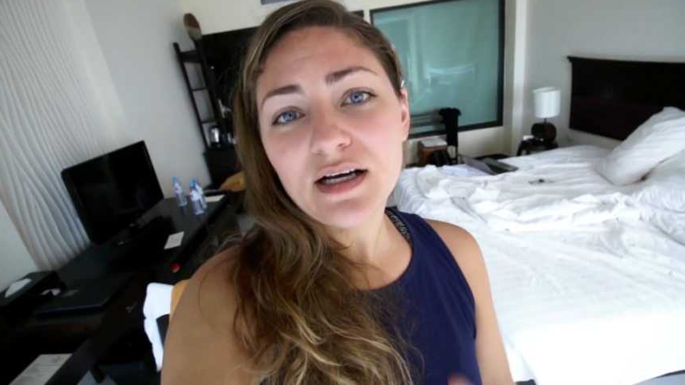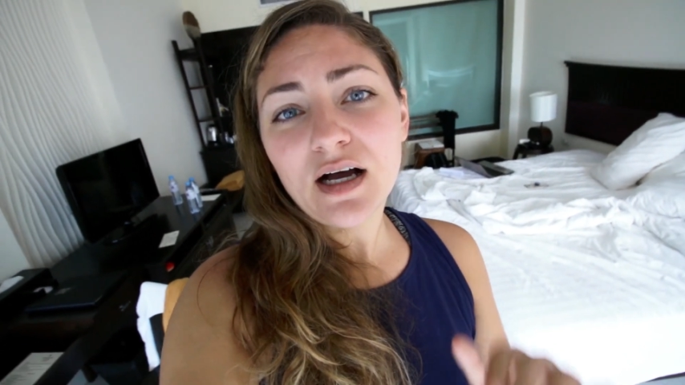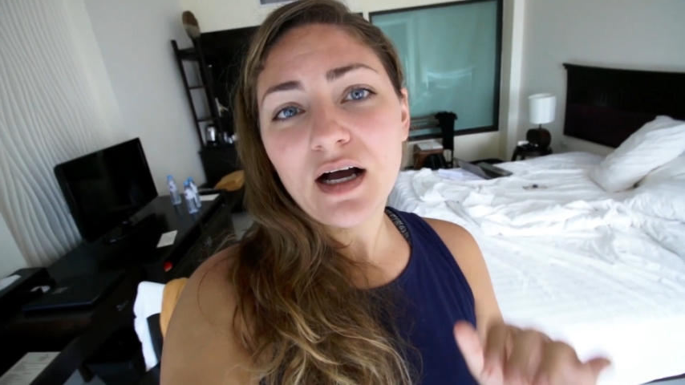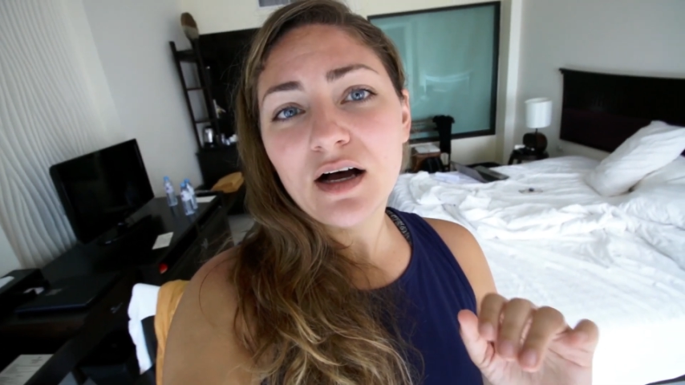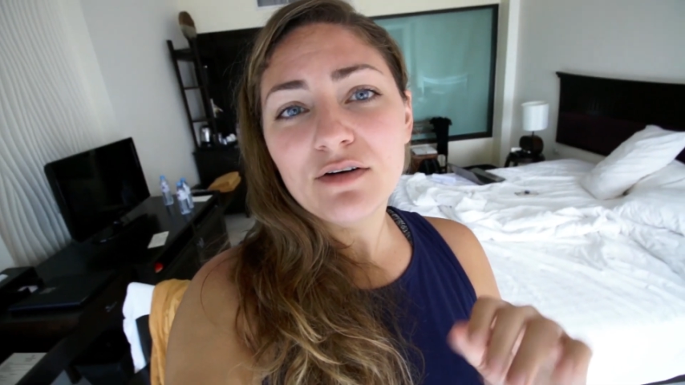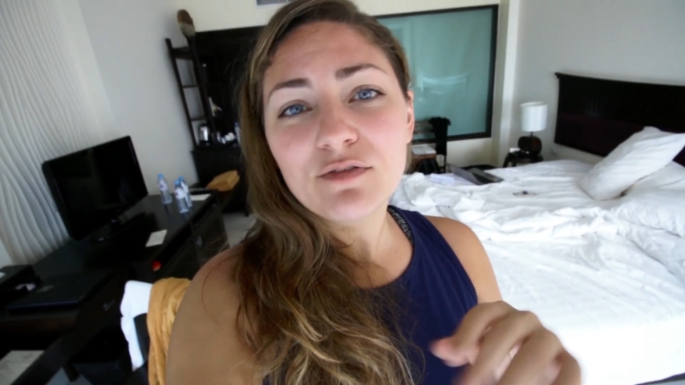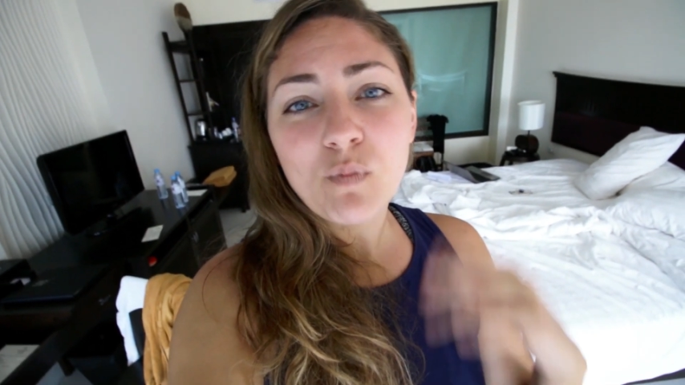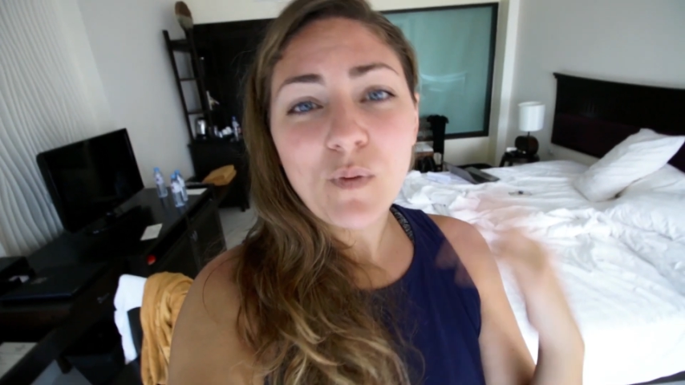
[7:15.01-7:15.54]

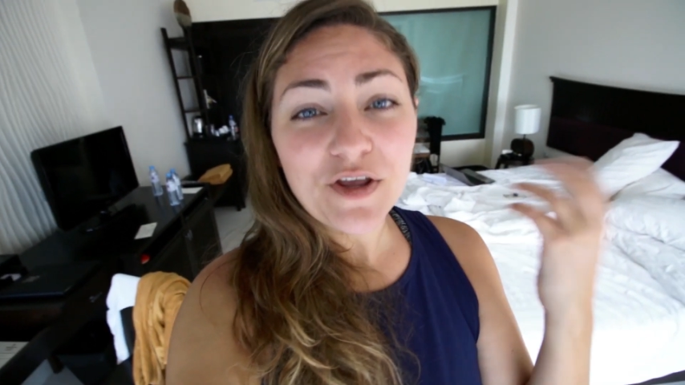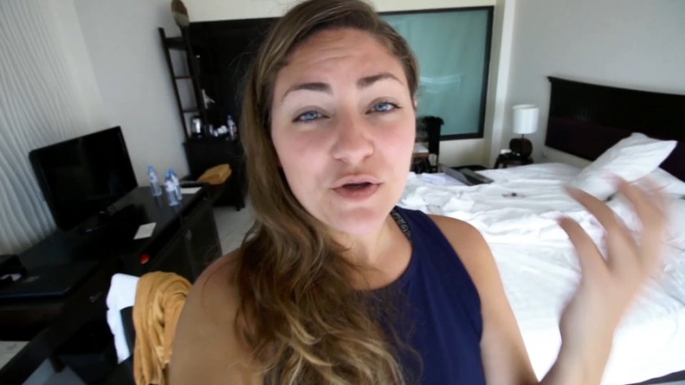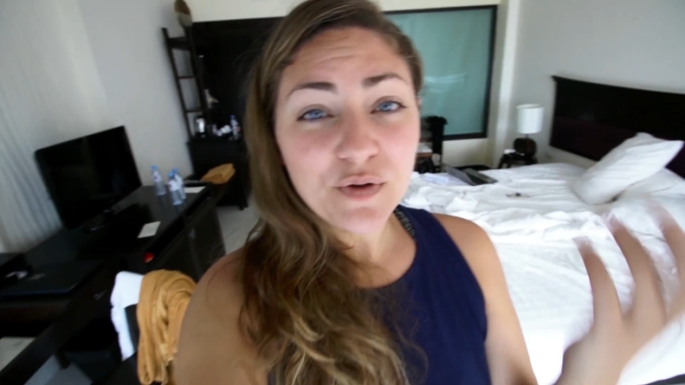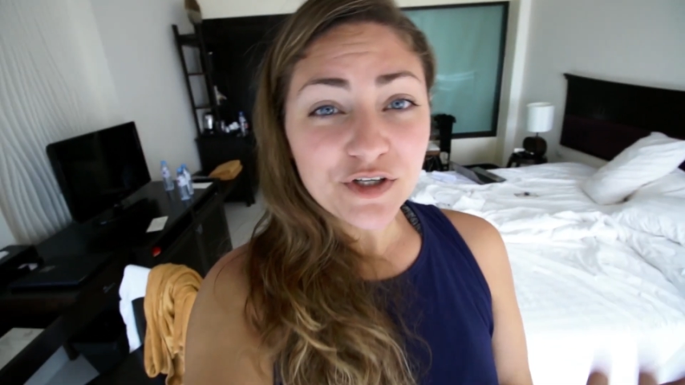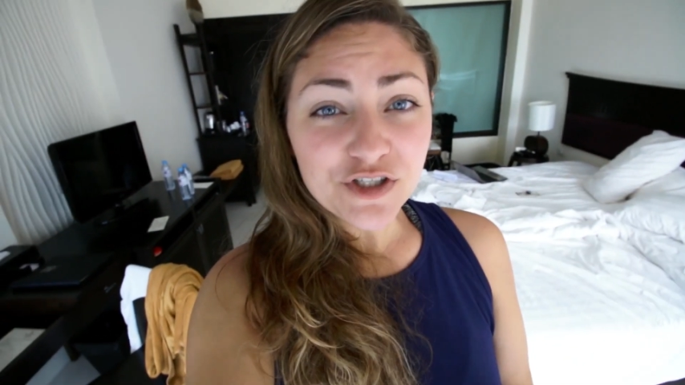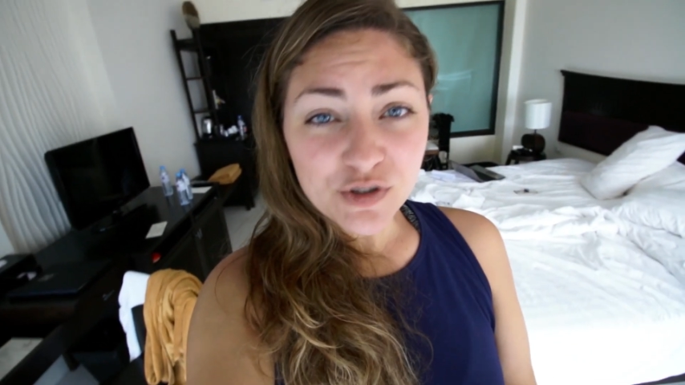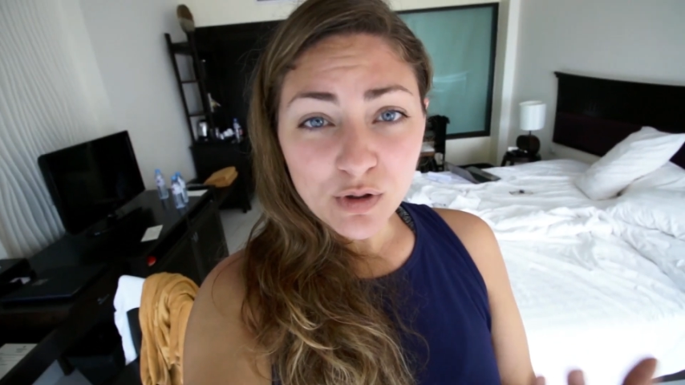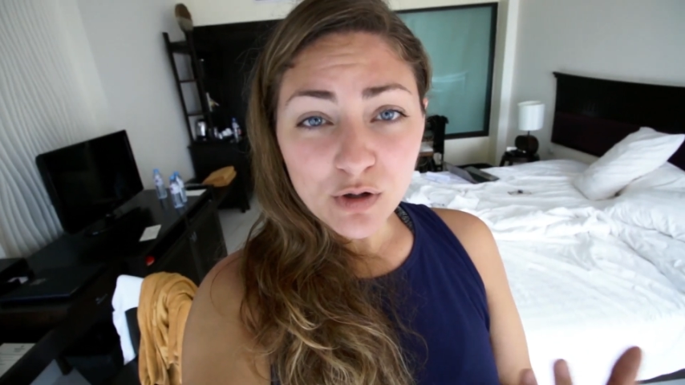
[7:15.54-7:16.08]
of what you
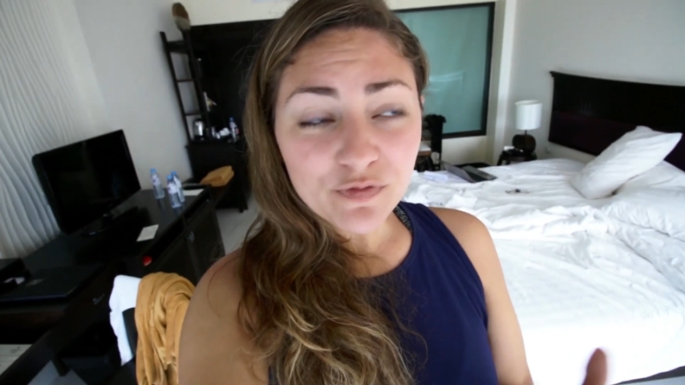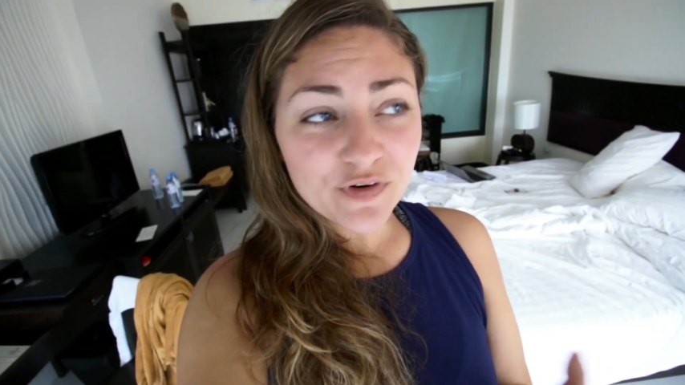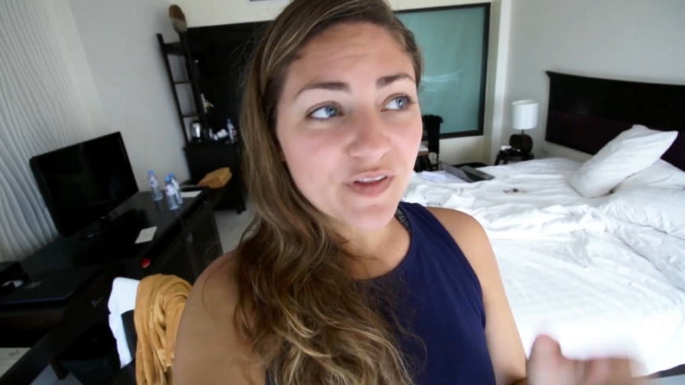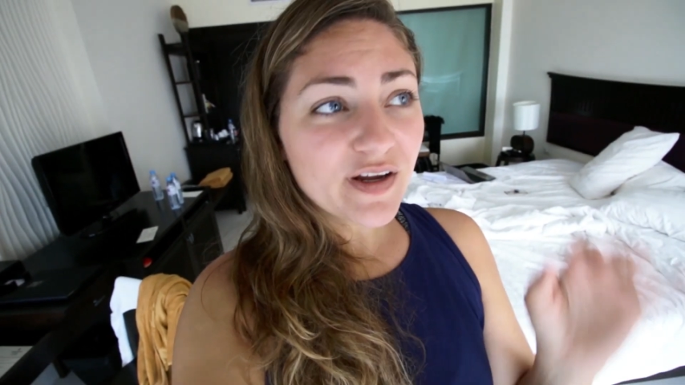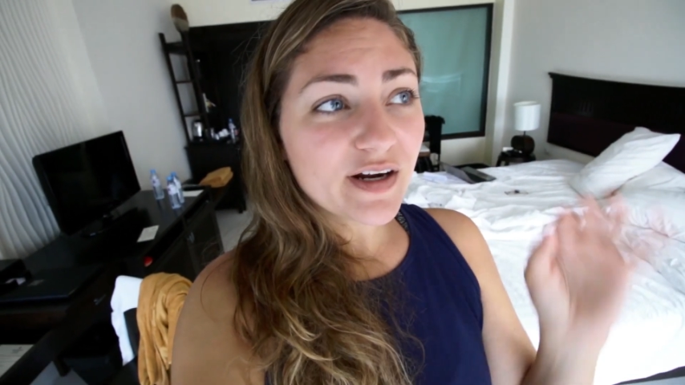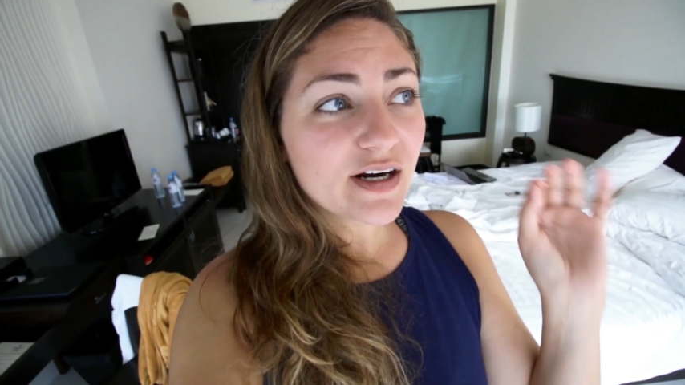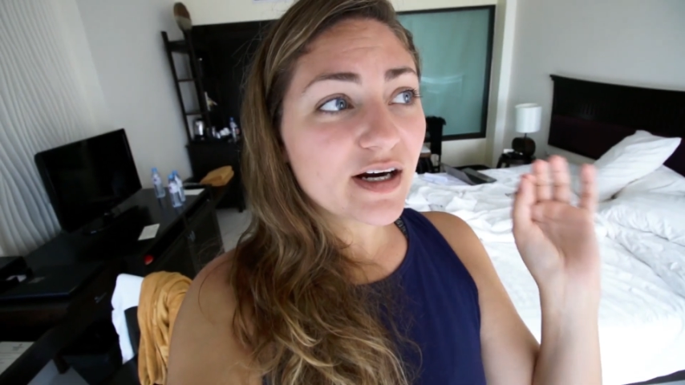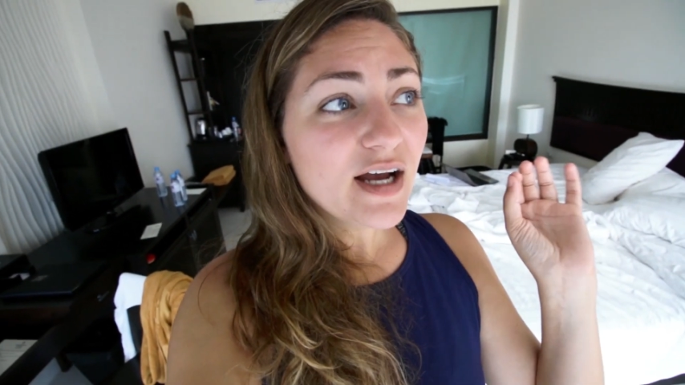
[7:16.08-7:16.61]
can do over
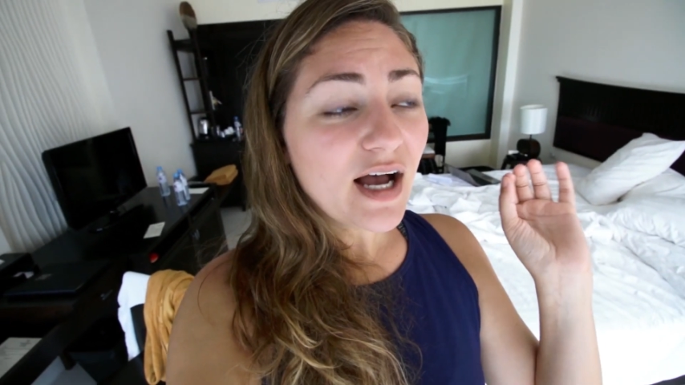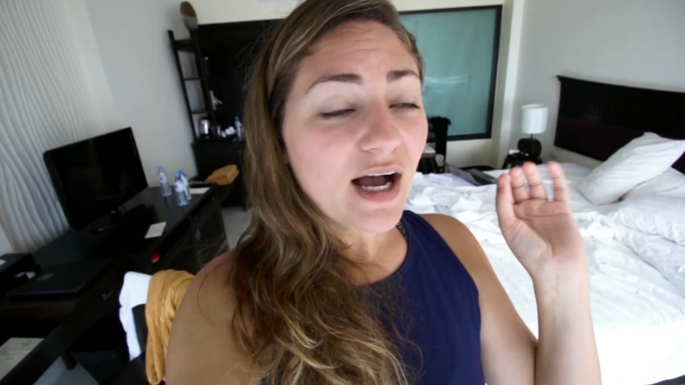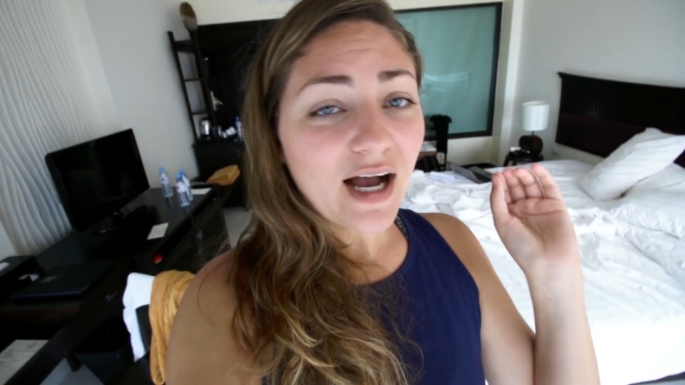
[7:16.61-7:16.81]
there,